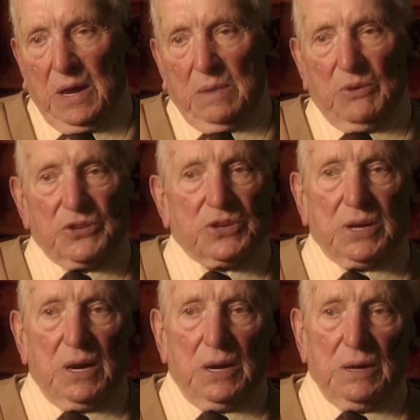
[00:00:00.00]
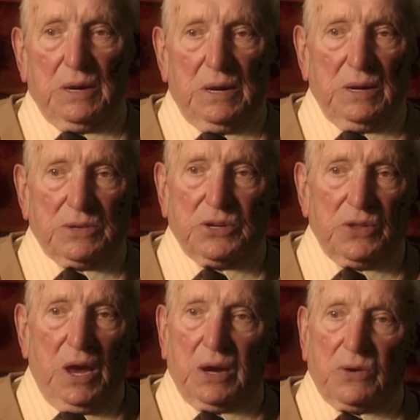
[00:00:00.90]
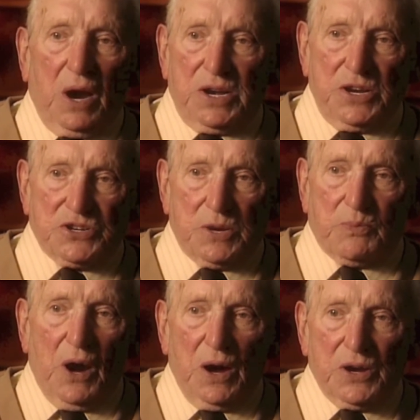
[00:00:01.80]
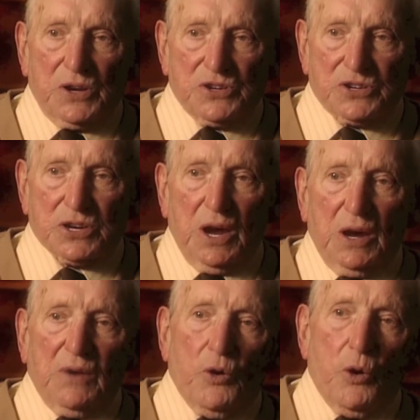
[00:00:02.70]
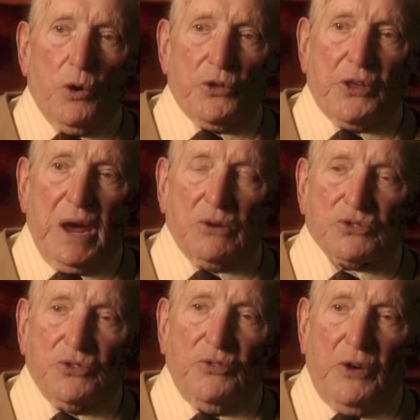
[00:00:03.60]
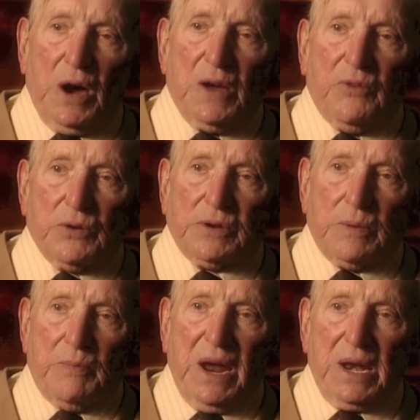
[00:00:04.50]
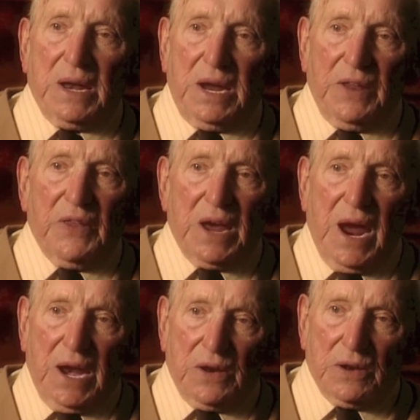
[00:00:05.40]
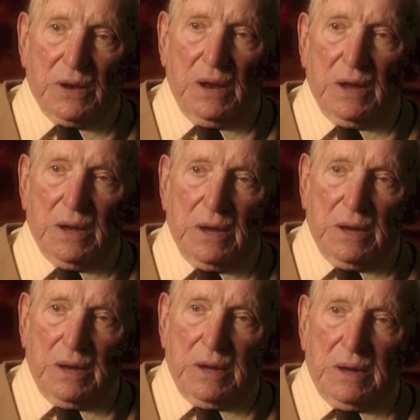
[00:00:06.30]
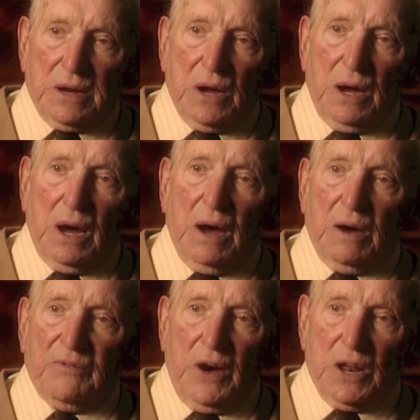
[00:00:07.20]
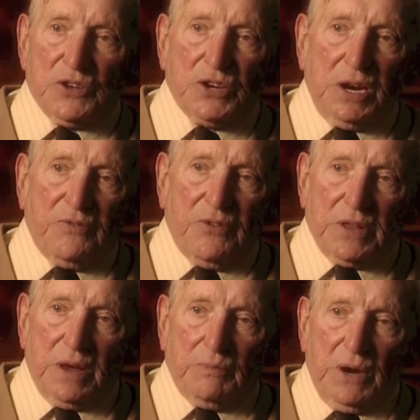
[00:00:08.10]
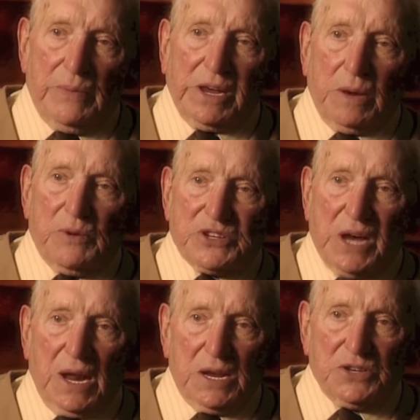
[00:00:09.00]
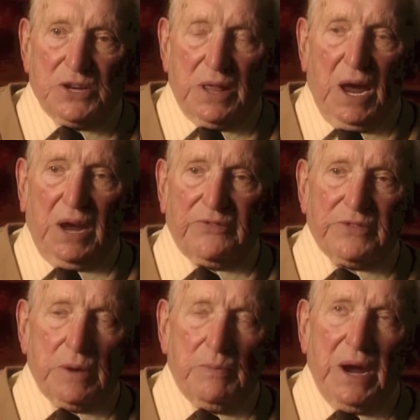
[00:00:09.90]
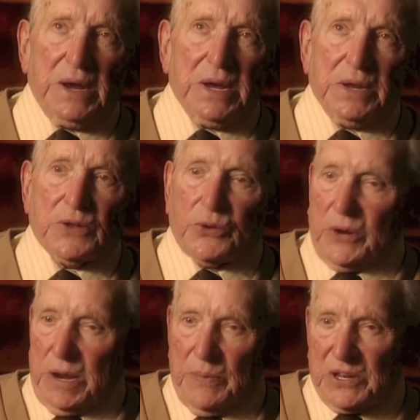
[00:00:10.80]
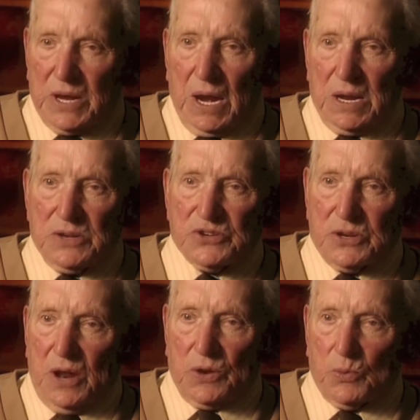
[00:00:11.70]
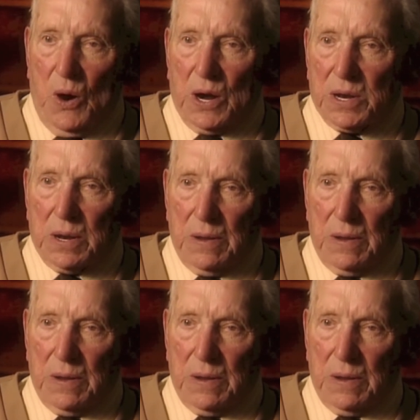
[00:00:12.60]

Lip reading: But to their greatest surprise, 4,500 men in the end volunteered for the Birmingham battalions, and they had to make it three battalions and not one.